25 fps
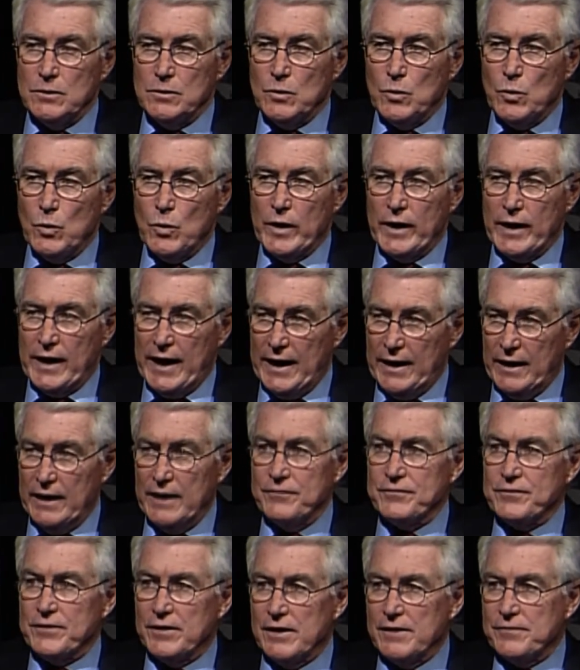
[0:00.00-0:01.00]
When I
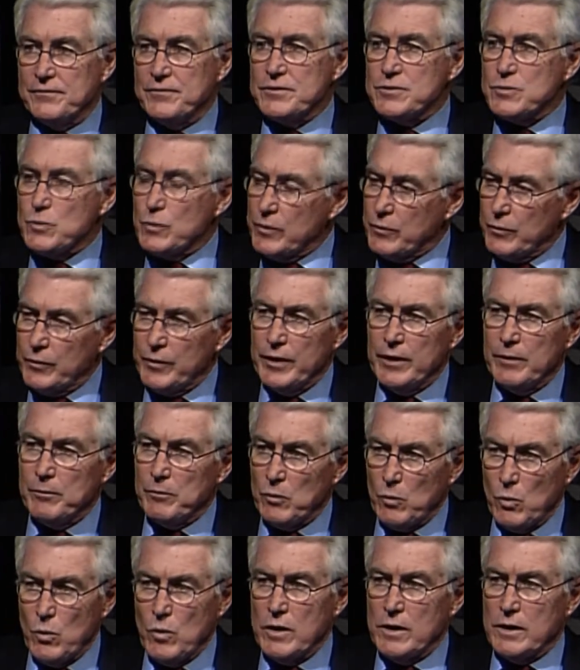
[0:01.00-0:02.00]
left office, we were
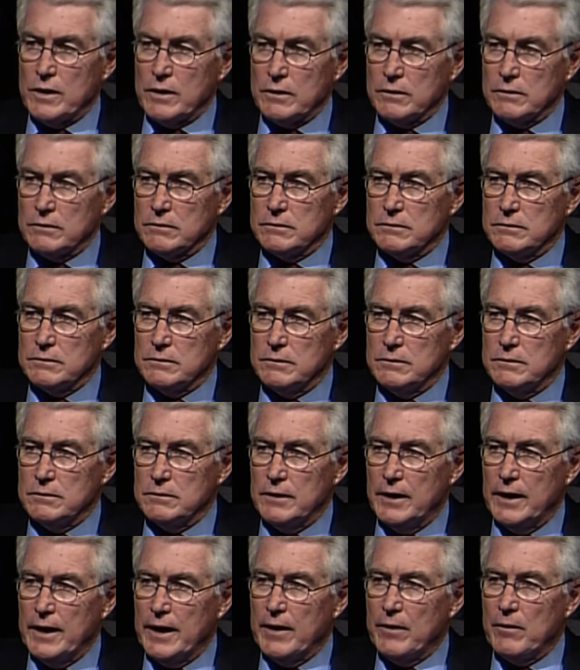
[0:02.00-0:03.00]
#1.
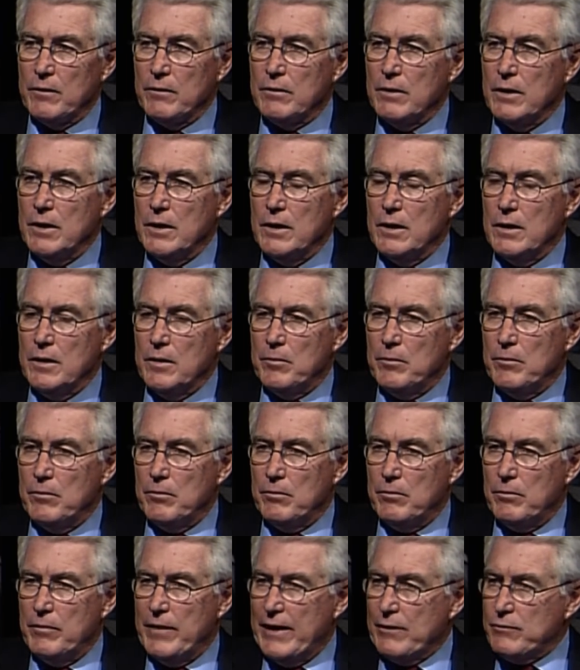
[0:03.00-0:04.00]
And
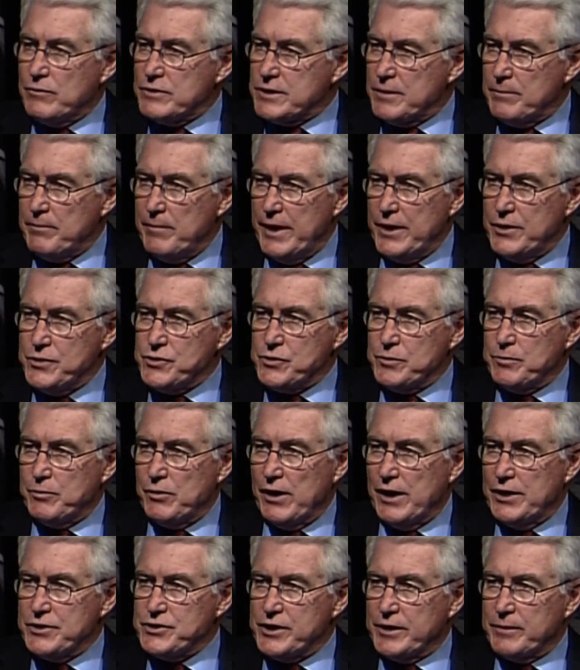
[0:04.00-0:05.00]
that was a major
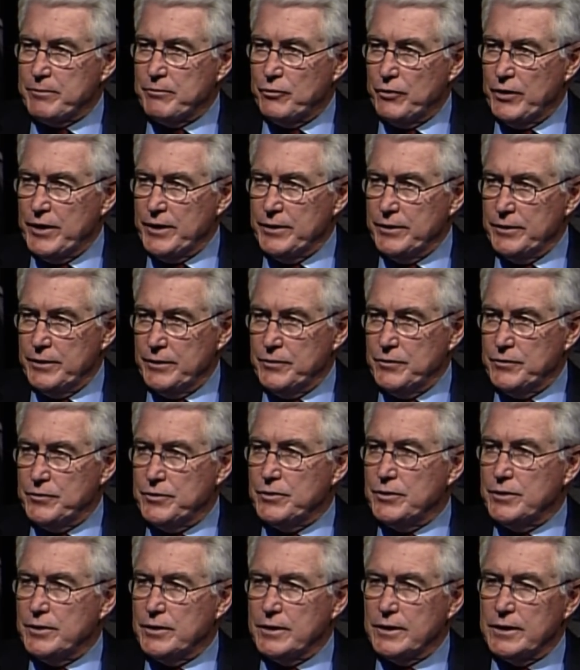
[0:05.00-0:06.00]
project Brenda
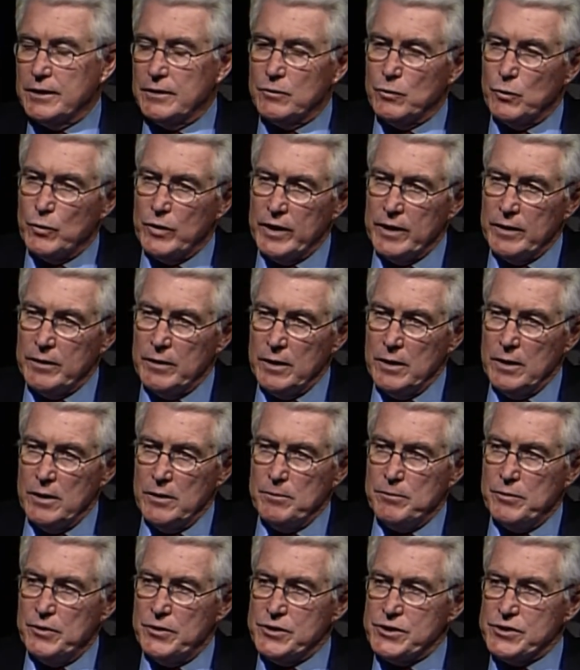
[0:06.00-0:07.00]
undertook, and we
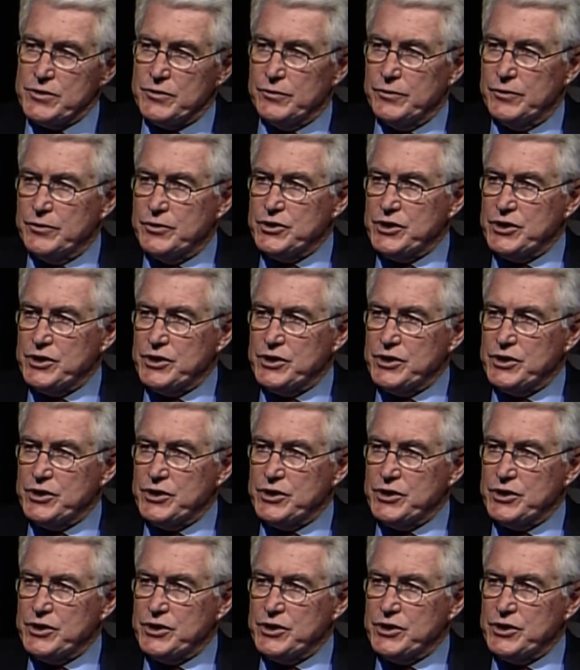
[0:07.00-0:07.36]
pushed through